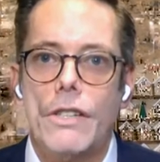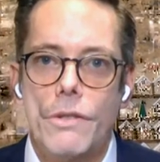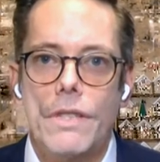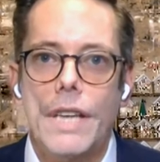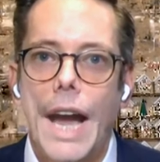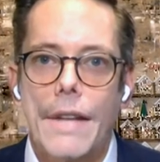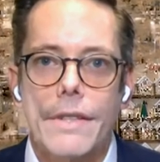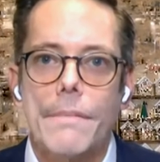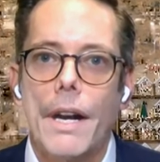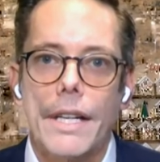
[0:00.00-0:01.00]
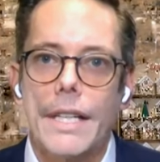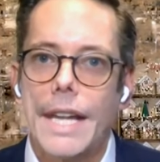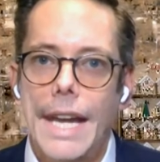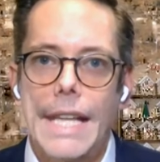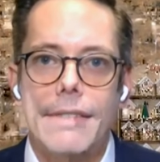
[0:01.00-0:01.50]
issues in the housing
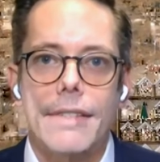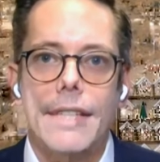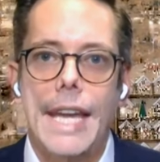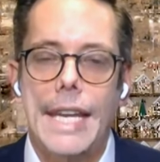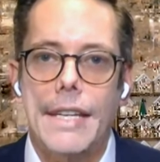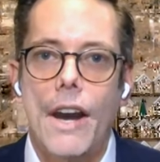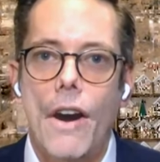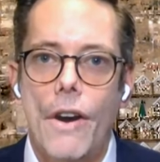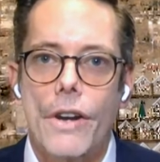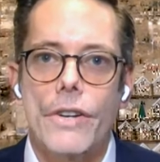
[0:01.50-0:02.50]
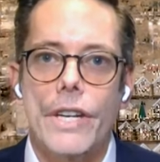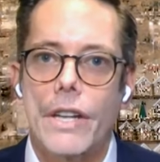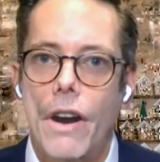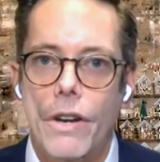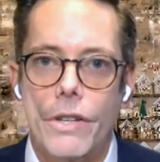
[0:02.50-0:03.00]
market. It's getting harder
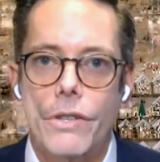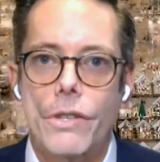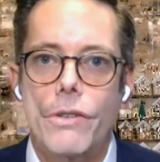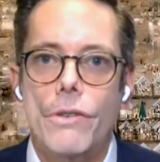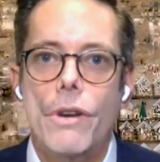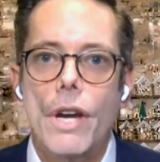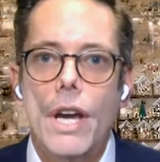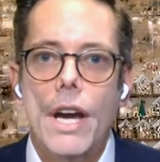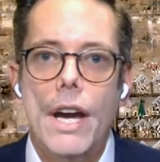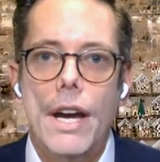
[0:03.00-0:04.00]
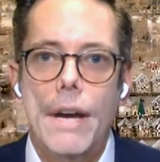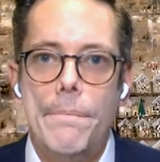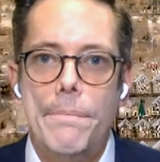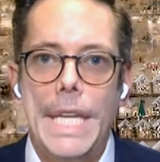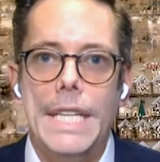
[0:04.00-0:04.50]
and harder to
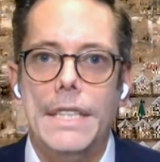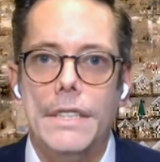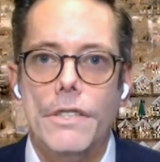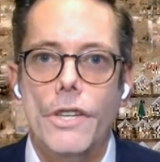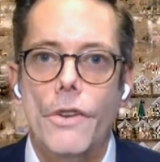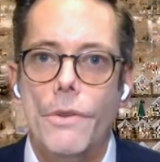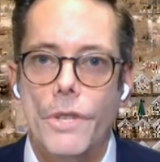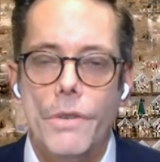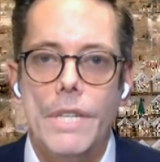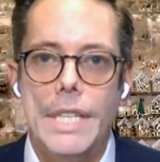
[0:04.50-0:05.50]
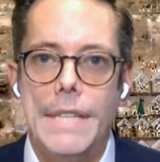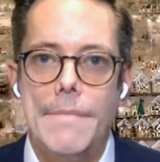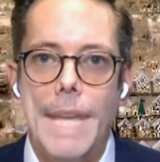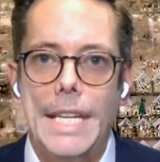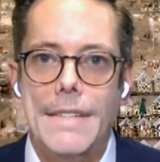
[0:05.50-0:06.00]
build new units
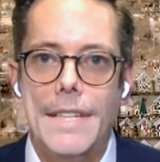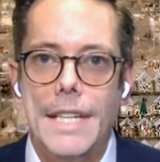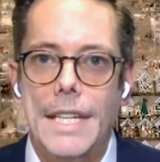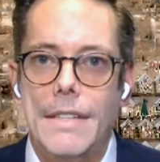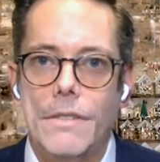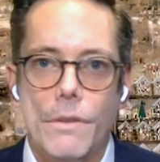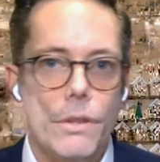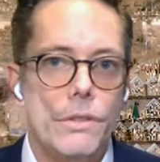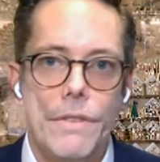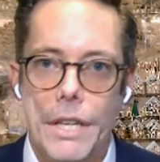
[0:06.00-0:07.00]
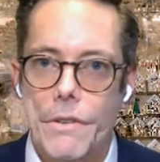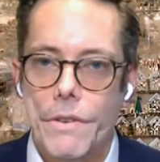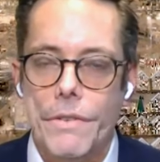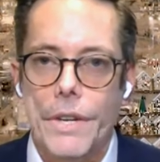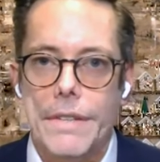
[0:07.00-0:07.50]
in many cities. Toronto,
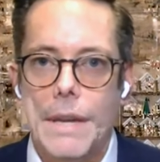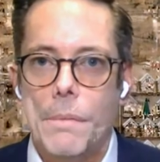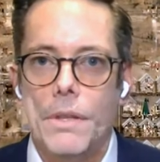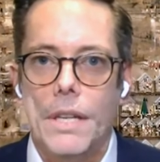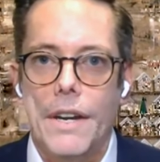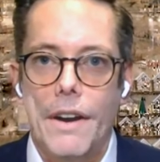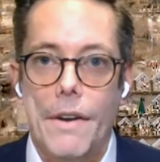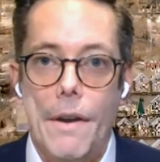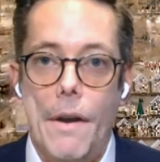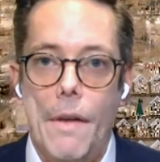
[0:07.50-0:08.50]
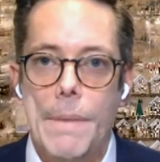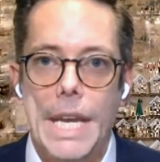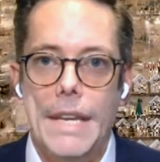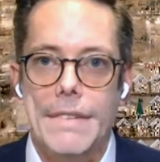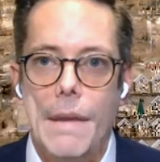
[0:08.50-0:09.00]
Vancouver, for example, are a
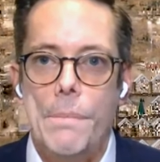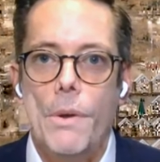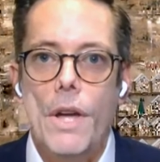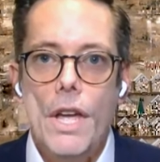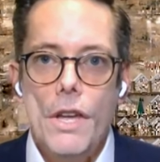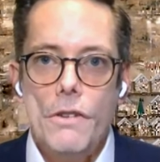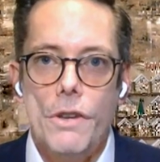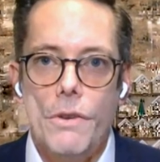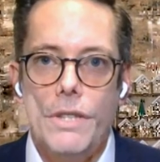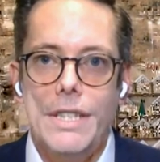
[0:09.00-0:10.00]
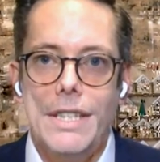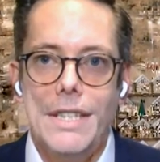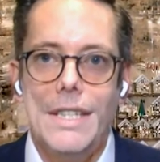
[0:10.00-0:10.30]
big example. So